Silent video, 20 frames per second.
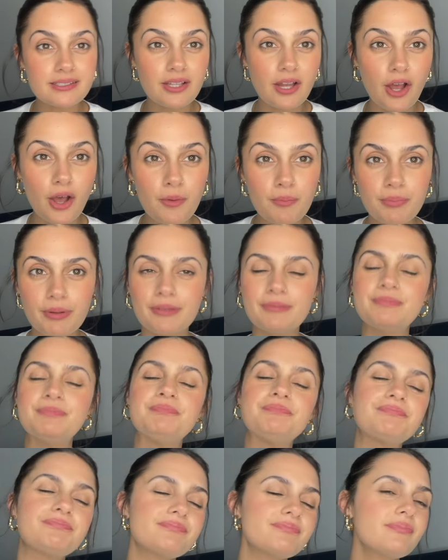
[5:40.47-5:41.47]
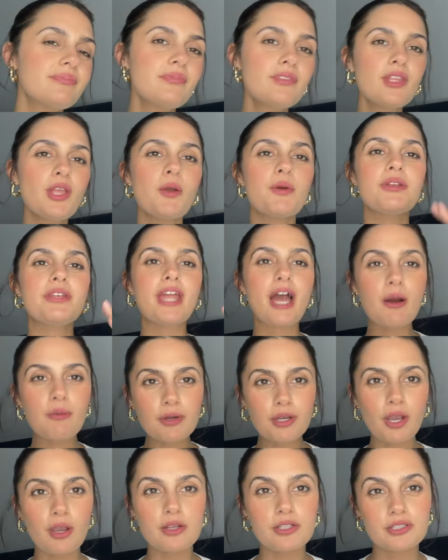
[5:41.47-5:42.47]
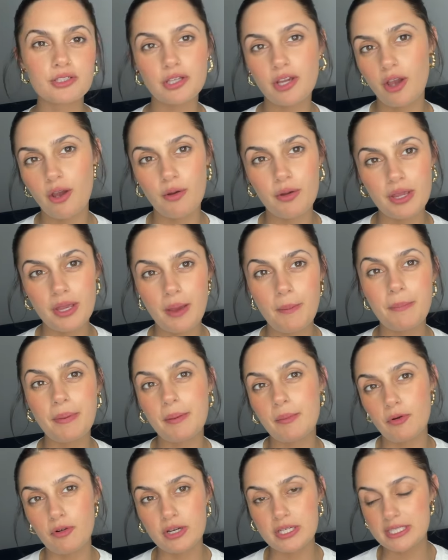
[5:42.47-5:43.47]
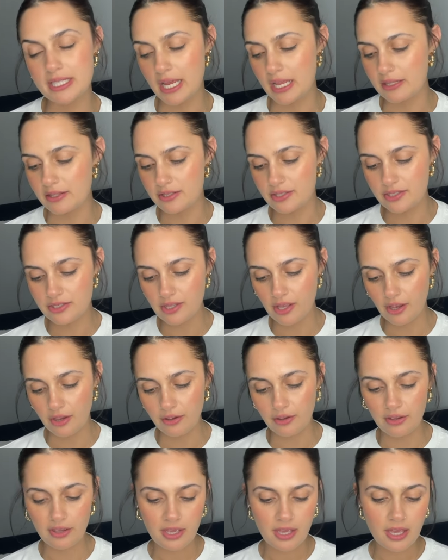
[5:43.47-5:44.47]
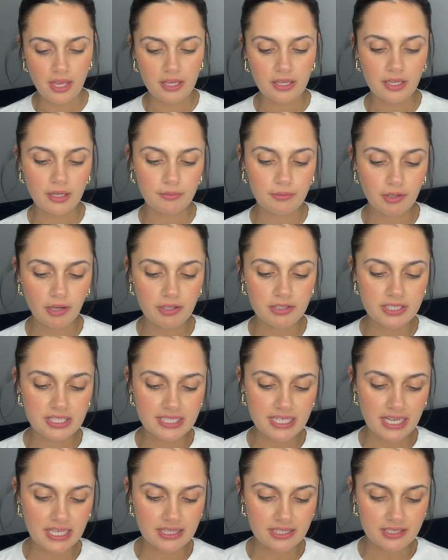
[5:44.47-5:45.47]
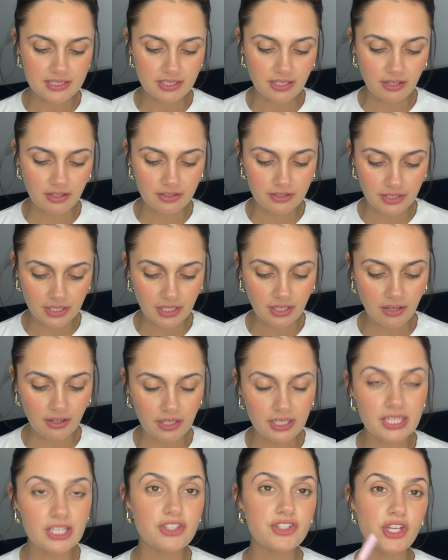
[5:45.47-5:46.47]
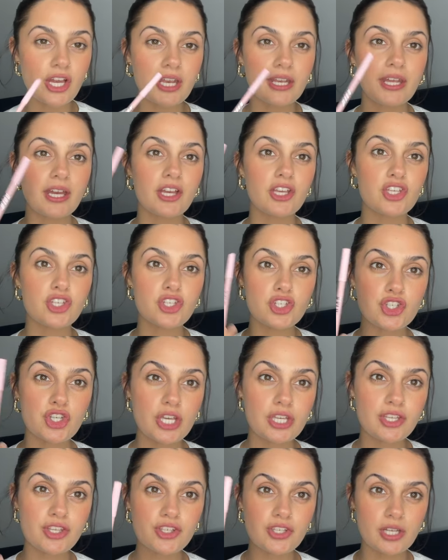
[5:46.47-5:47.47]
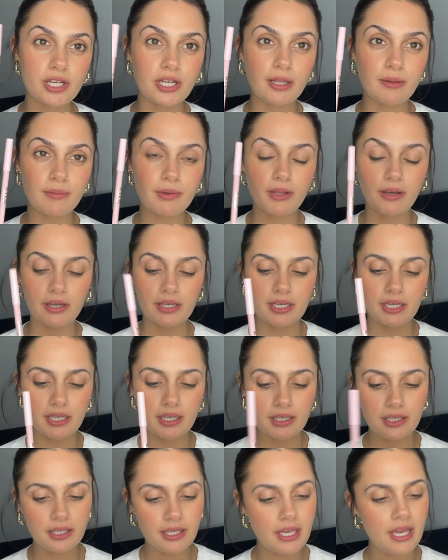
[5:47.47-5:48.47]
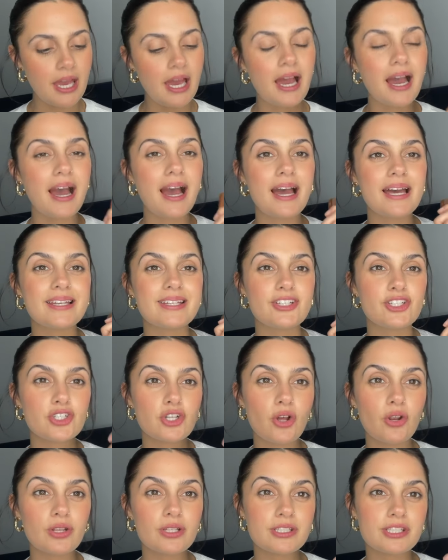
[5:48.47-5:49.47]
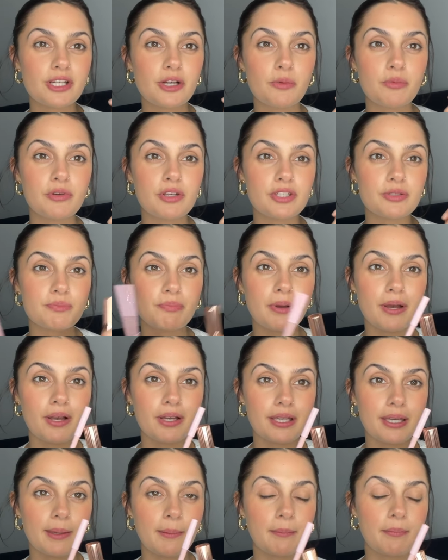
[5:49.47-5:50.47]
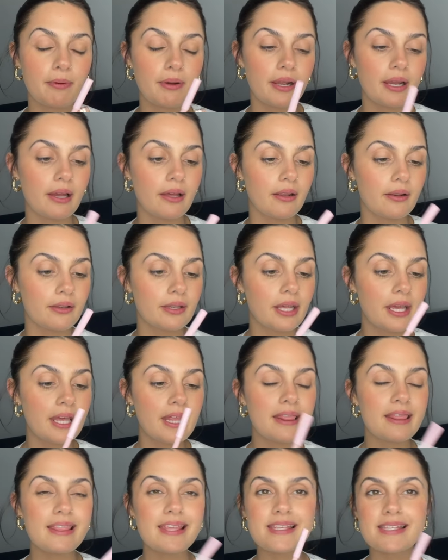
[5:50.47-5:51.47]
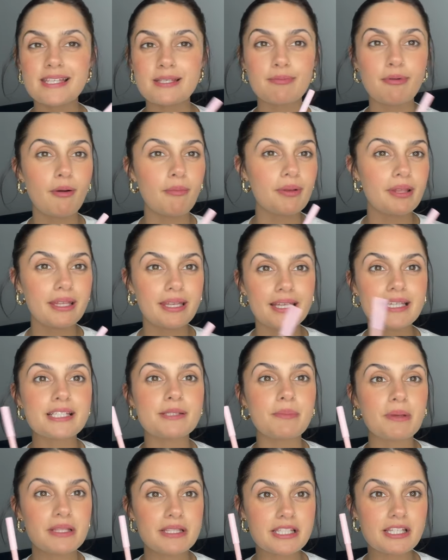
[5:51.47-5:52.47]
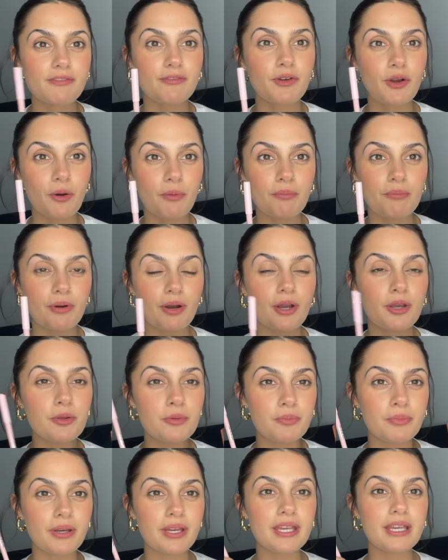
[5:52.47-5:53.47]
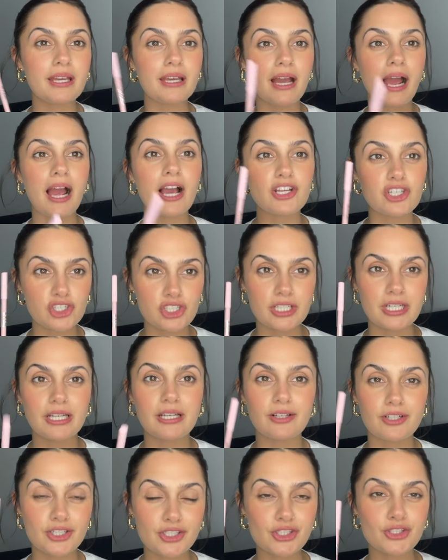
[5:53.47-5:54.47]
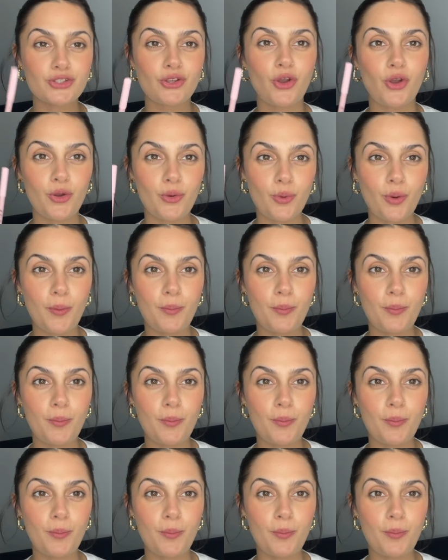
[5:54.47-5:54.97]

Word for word: up, now we're going to go a bit more intense. So I'm going to take the Kylie Jenner Ginger lip liner and Charlotte Tilbury's Birkin Brown. This is probably an expensive combo, but it actually looks so